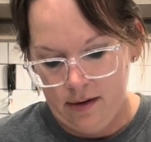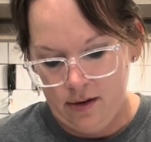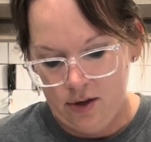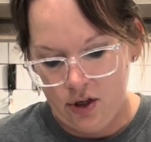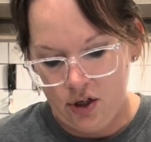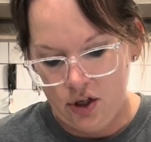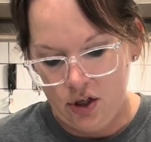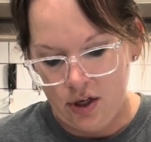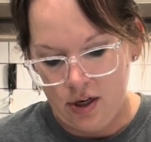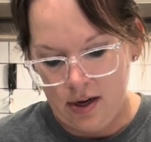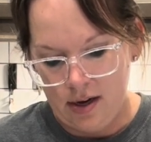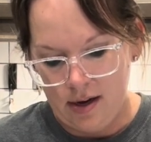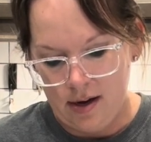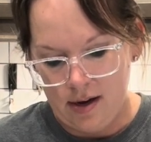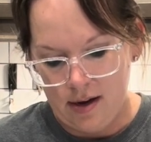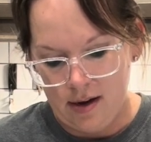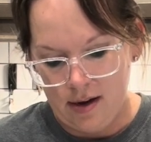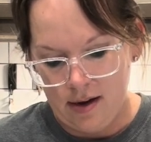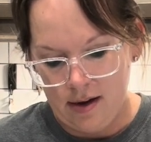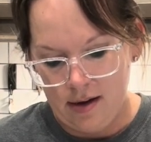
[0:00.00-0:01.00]
she
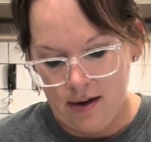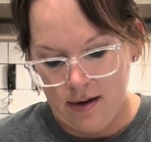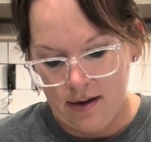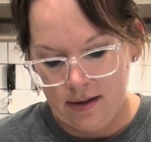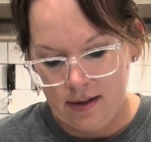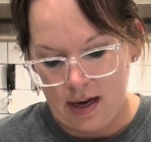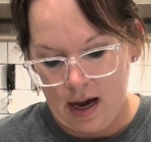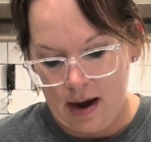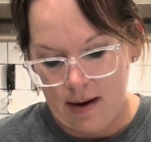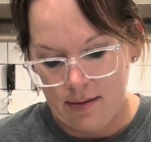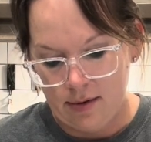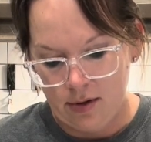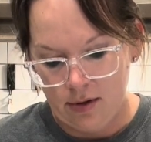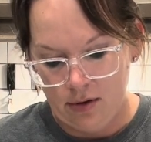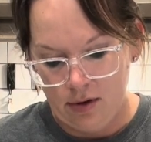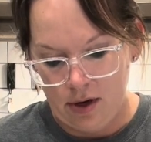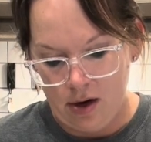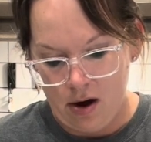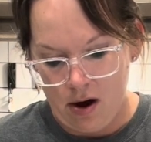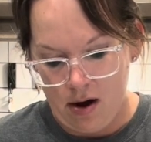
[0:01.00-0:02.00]
is
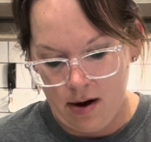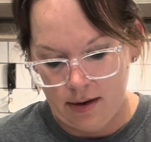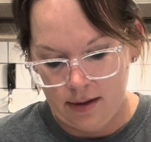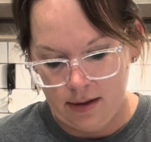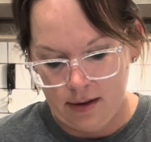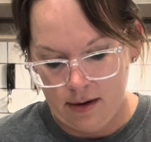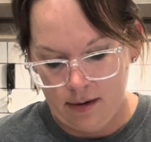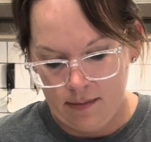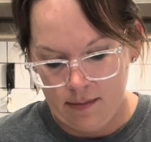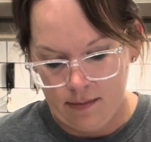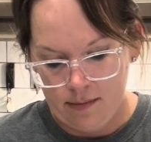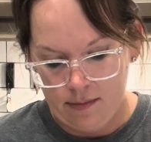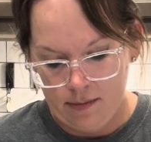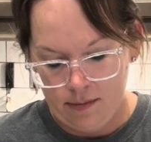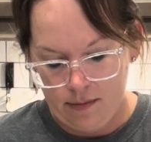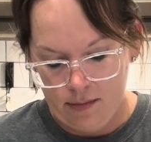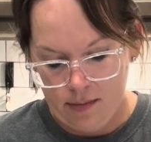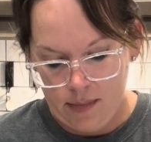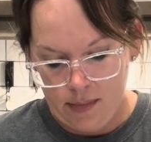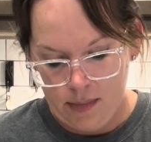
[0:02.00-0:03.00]
absolutely awesome
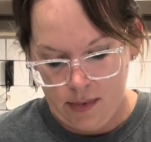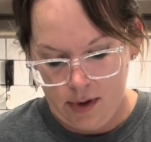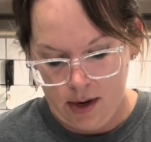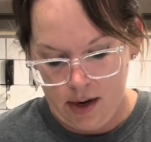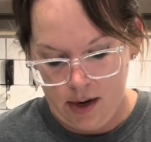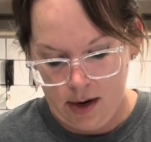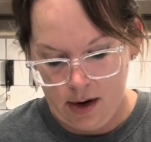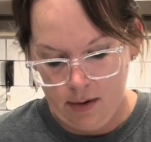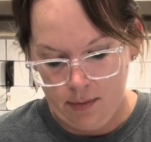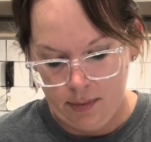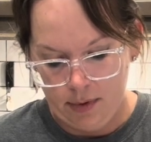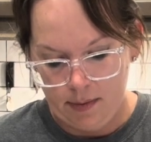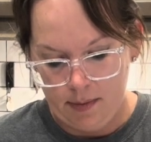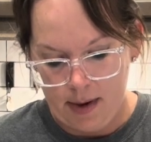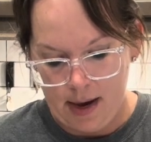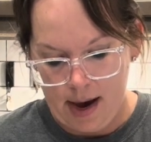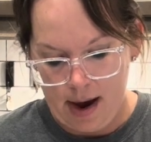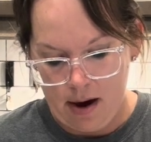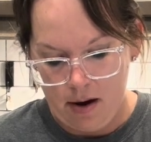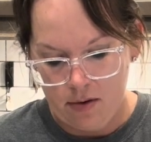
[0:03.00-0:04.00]
and helps
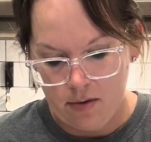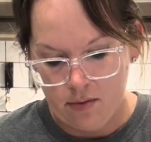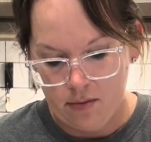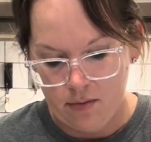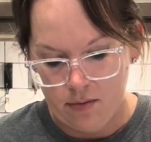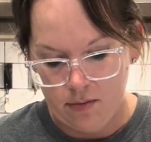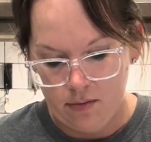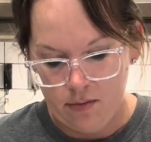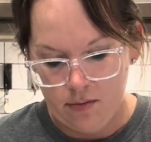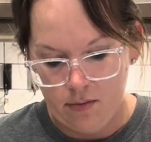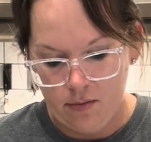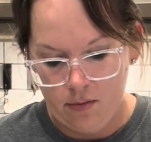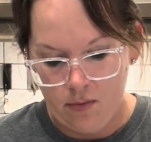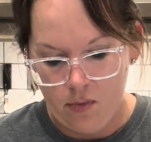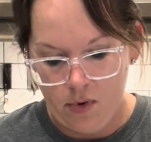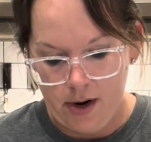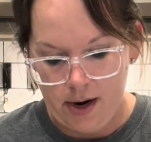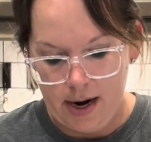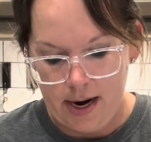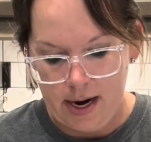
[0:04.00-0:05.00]
me out
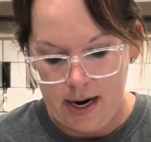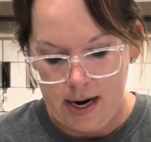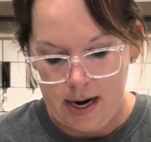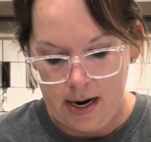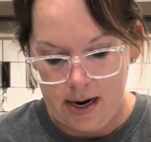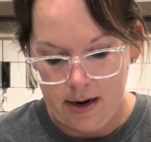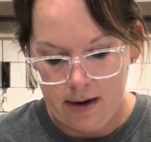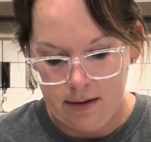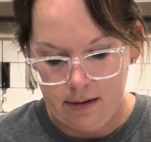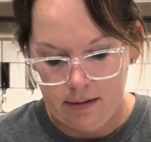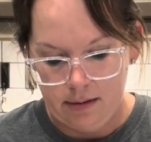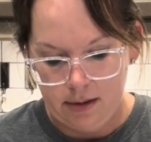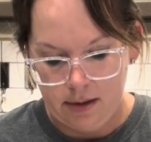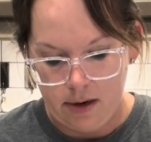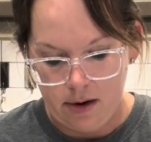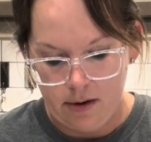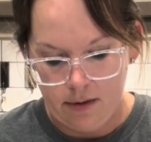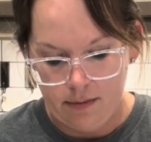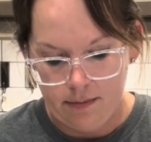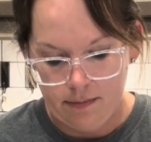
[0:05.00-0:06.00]
when I need it.
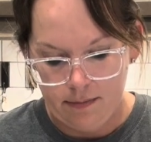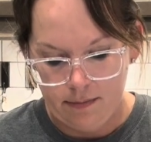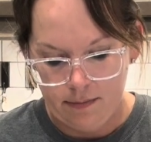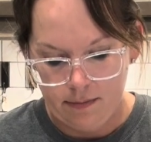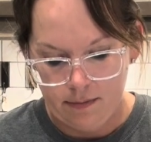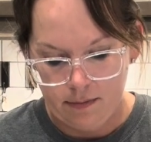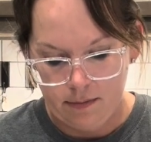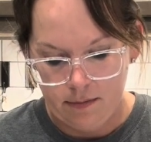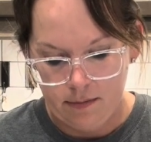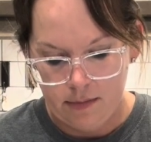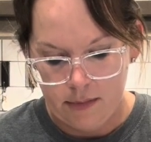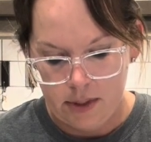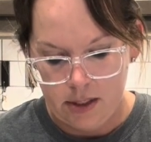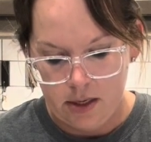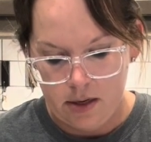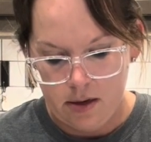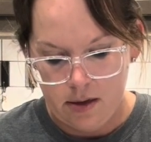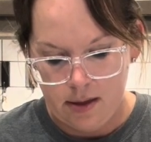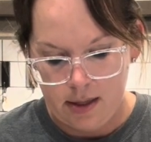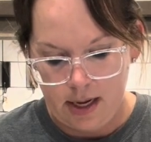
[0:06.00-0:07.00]
So
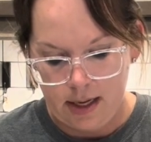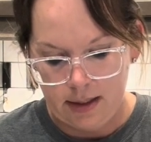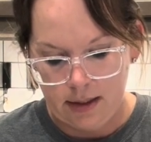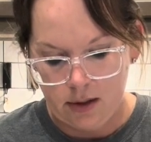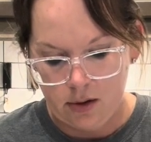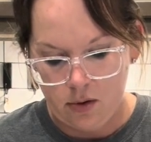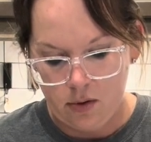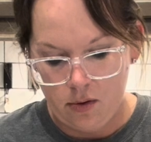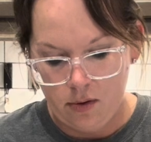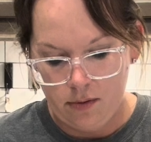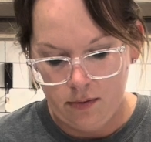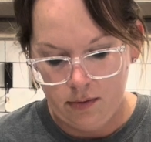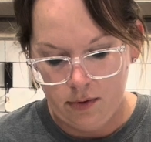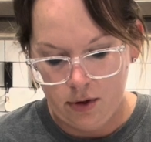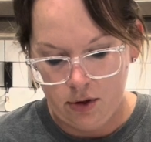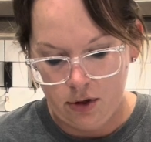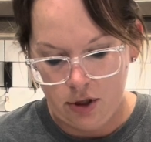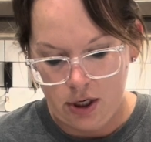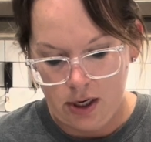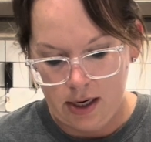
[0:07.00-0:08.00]
that's cool.
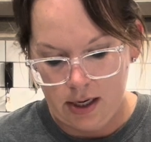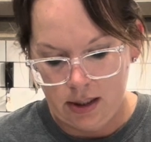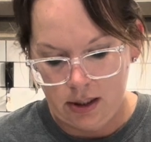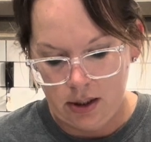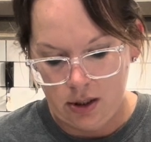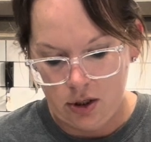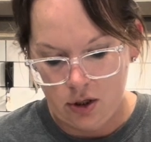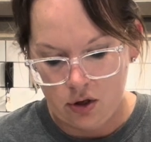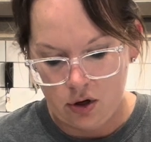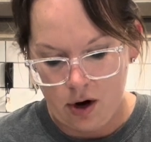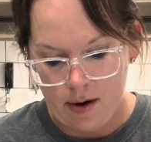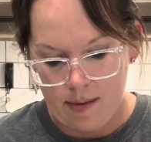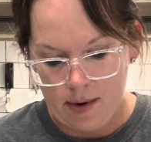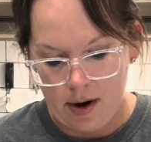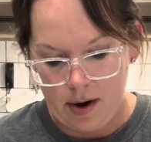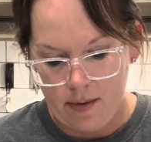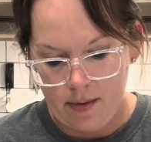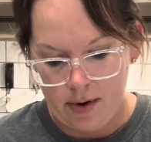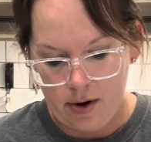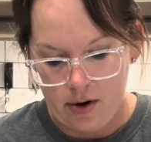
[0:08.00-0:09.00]
So she gets the
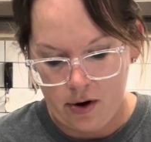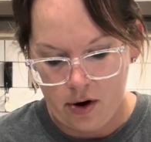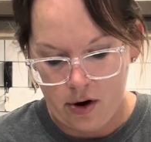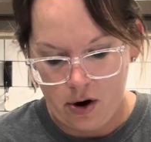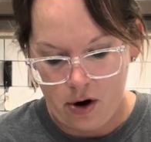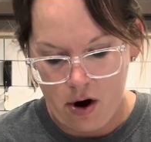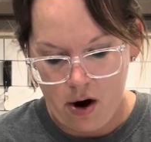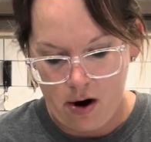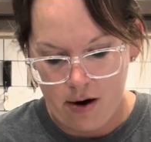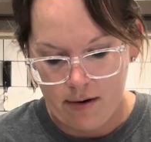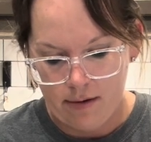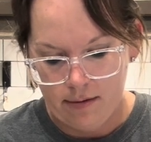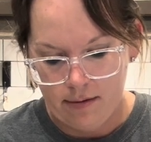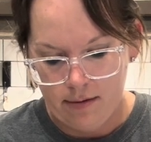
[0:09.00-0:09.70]
strawberry one in her car.